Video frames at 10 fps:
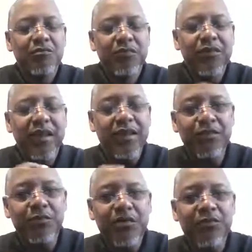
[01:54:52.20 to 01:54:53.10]
The
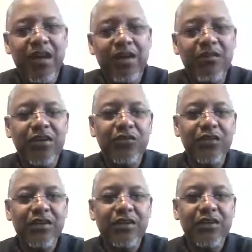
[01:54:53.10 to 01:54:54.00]
S&P
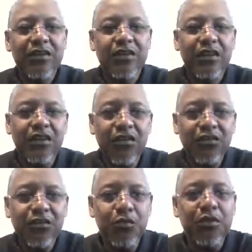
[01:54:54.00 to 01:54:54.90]
500
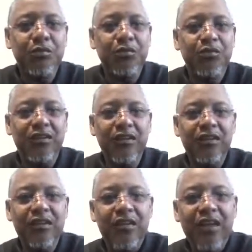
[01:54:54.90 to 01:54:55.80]
lost
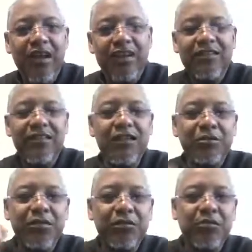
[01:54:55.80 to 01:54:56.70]
20% and it's
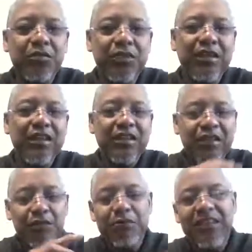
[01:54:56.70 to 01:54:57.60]
up 10%.
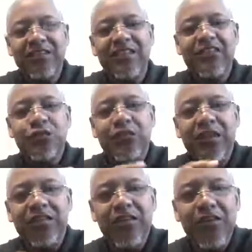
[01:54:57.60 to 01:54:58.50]
That means it was
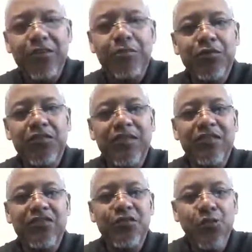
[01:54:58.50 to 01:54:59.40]
a
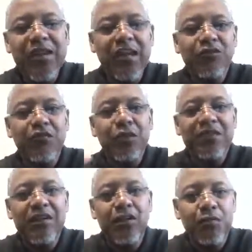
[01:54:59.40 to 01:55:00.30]
30% swing from
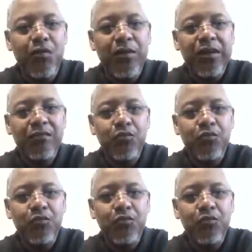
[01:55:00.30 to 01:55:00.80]
its low point.